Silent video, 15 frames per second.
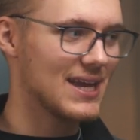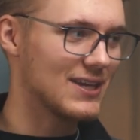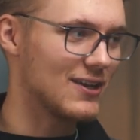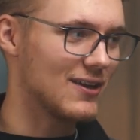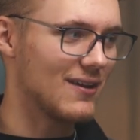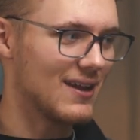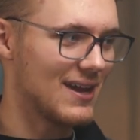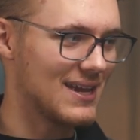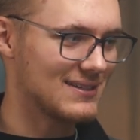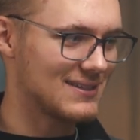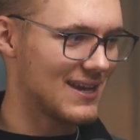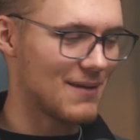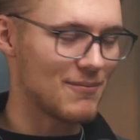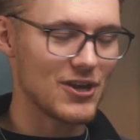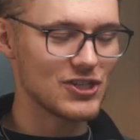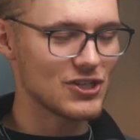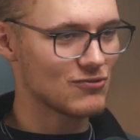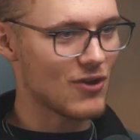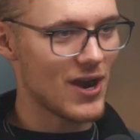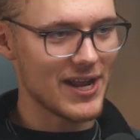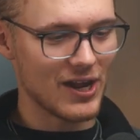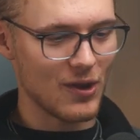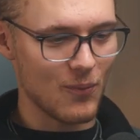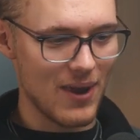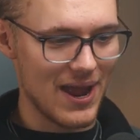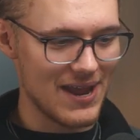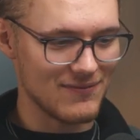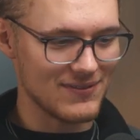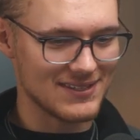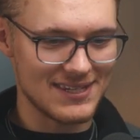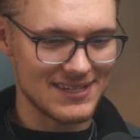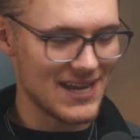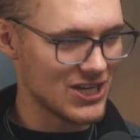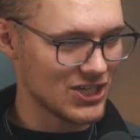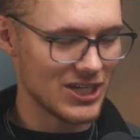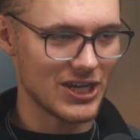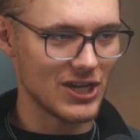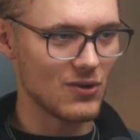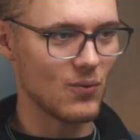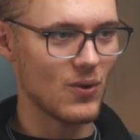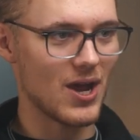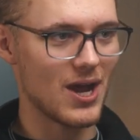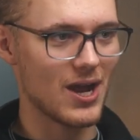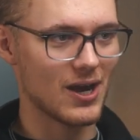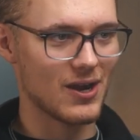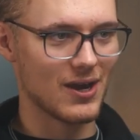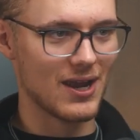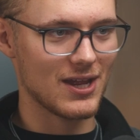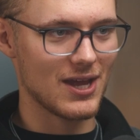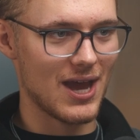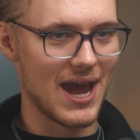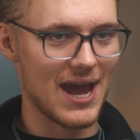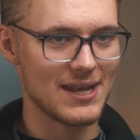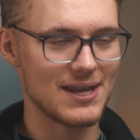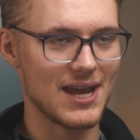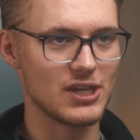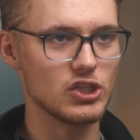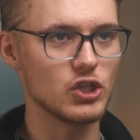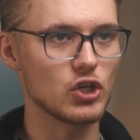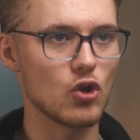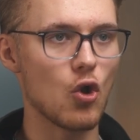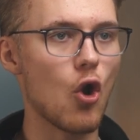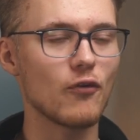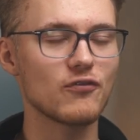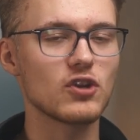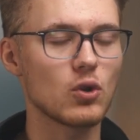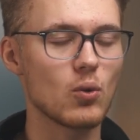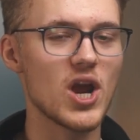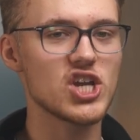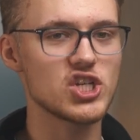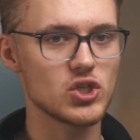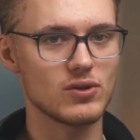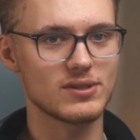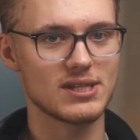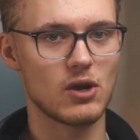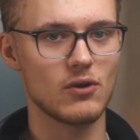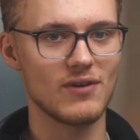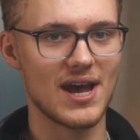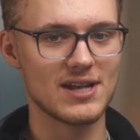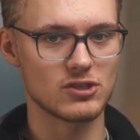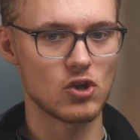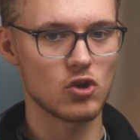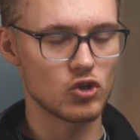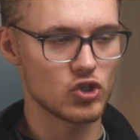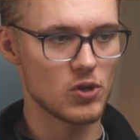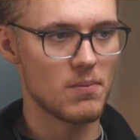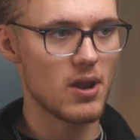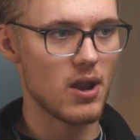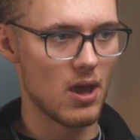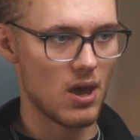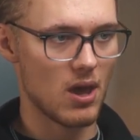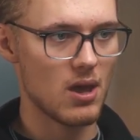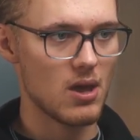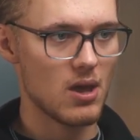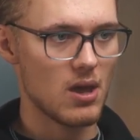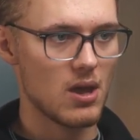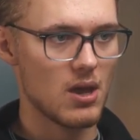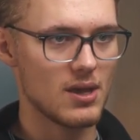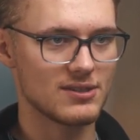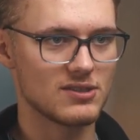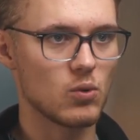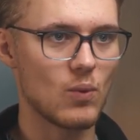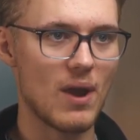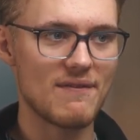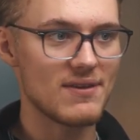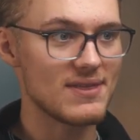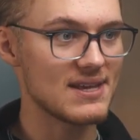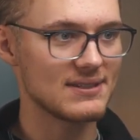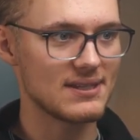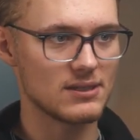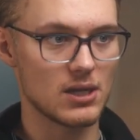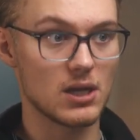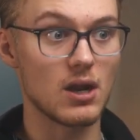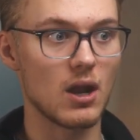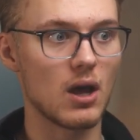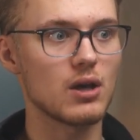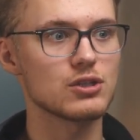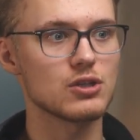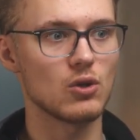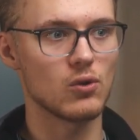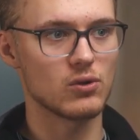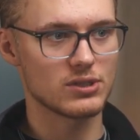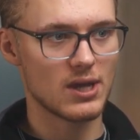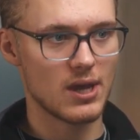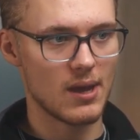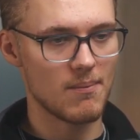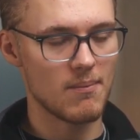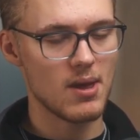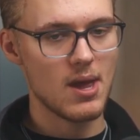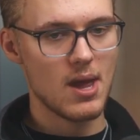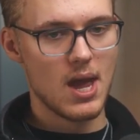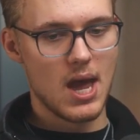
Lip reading: you know, am I just riding a wave? Is this actually going to work? And you can often question yourself as an entrepreneur as to whether this is going to last long term.